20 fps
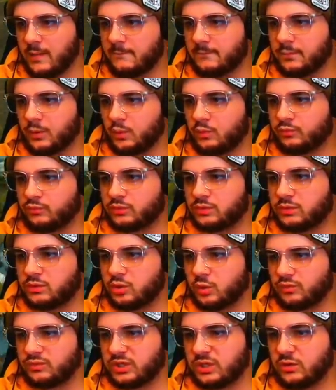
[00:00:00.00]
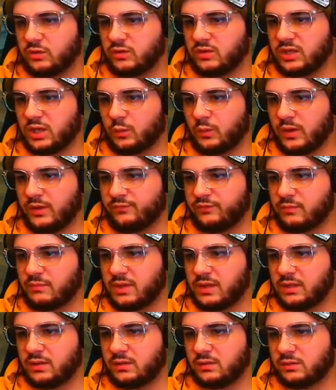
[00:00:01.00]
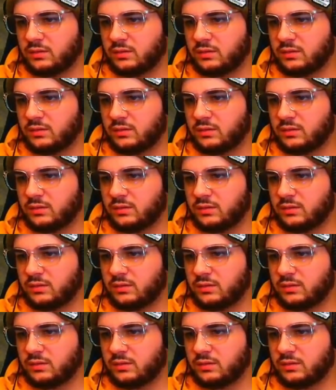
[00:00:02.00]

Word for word: Bro, don't think you can get away from me.